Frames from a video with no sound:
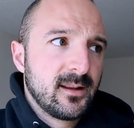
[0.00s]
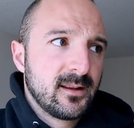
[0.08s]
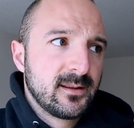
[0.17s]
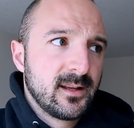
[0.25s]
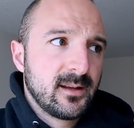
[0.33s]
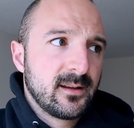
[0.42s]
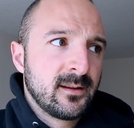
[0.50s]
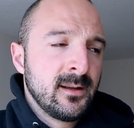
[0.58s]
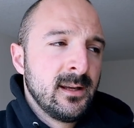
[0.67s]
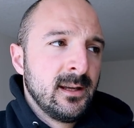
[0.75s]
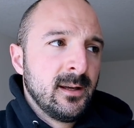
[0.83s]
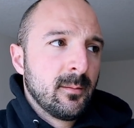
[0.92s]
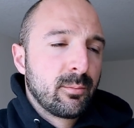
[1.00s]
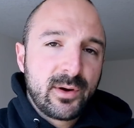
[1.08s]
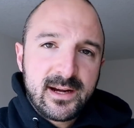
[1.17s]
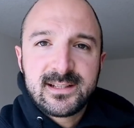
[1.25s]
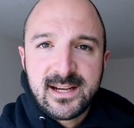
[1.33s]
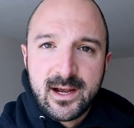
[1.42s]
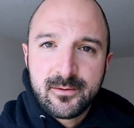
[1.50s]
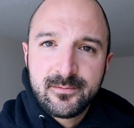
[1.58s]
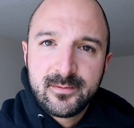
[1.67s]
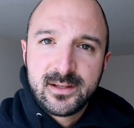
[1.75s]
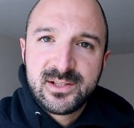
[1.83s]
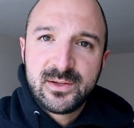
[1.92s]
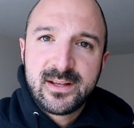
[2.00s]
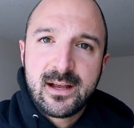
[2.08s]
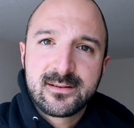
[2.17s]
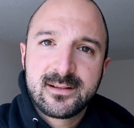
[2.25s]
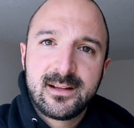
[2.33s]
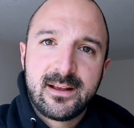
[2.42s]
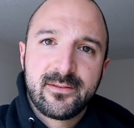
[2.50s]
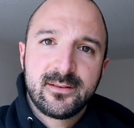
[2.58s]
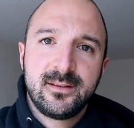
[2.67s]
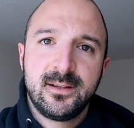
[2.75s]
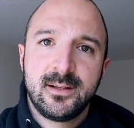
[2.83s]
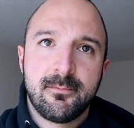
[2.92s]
the breakdown in 2011,